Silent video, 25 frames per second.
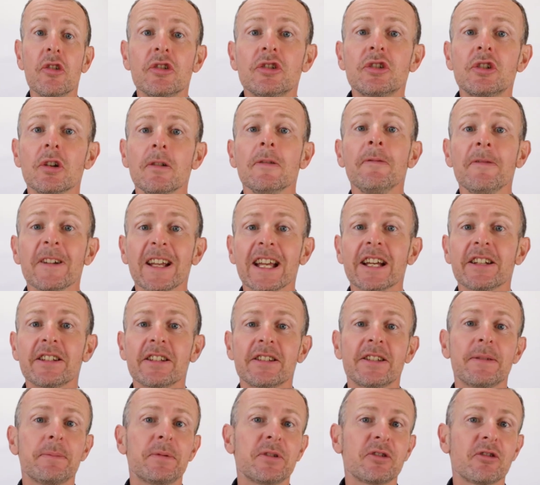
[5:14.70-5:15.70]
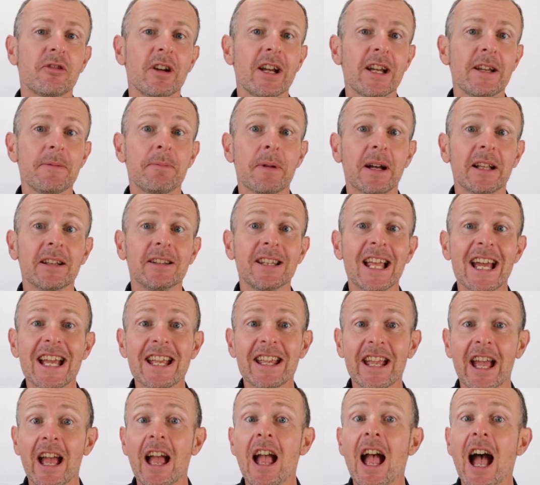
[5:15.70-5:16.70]
Don't forget to subscribe,
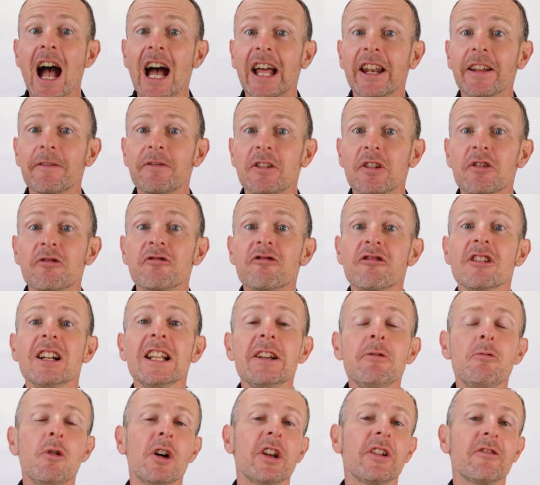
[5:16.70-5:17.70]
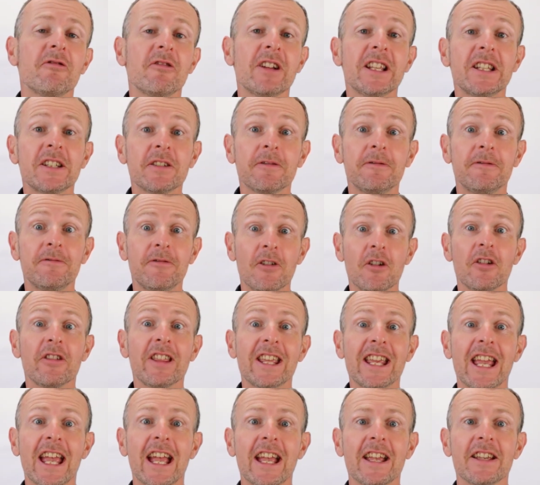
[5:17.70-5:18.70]
like, and if you really want to reach for
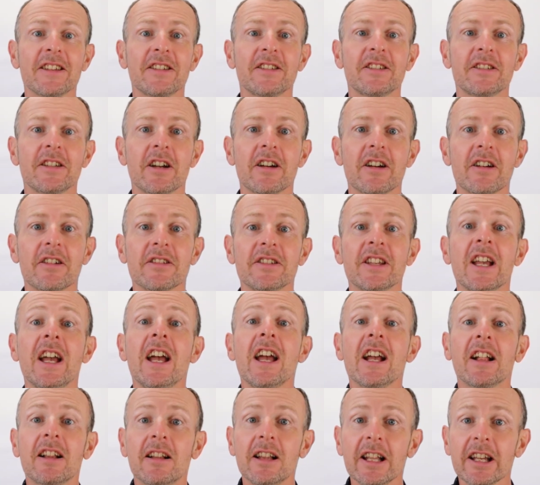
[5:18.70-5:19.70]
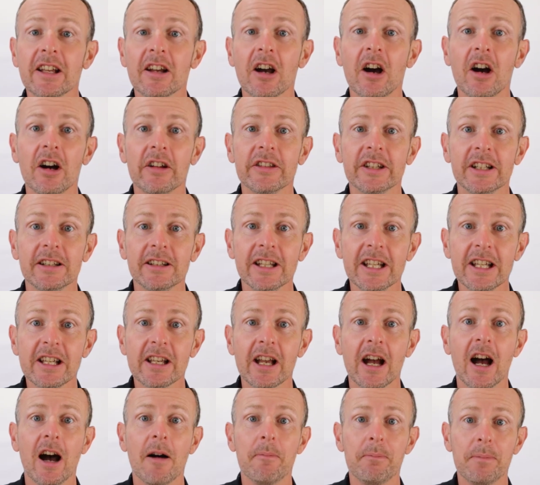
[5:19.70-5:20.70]
the A stars, click on the link
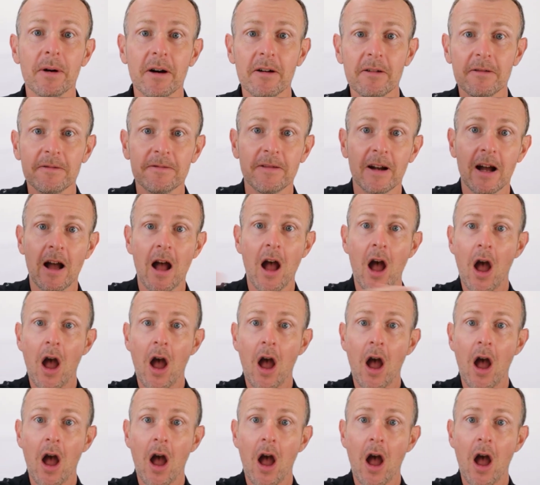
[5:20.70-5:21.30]
above